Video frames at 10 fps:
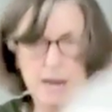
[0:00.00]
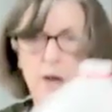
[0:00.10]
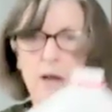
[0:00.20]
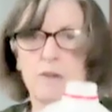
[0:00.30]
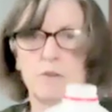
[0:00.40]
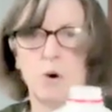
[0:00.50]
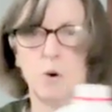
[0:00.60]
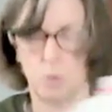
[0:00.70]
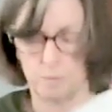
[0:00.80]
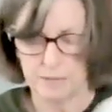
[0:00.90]
I have a
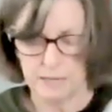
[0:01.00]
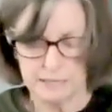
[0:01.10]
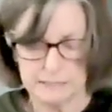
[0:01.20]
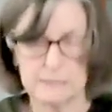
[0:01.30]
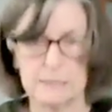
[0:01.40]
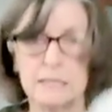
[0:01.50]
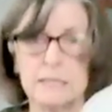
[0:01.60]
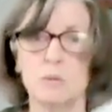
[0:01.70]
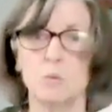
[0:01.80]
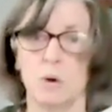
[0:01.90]
hole. Little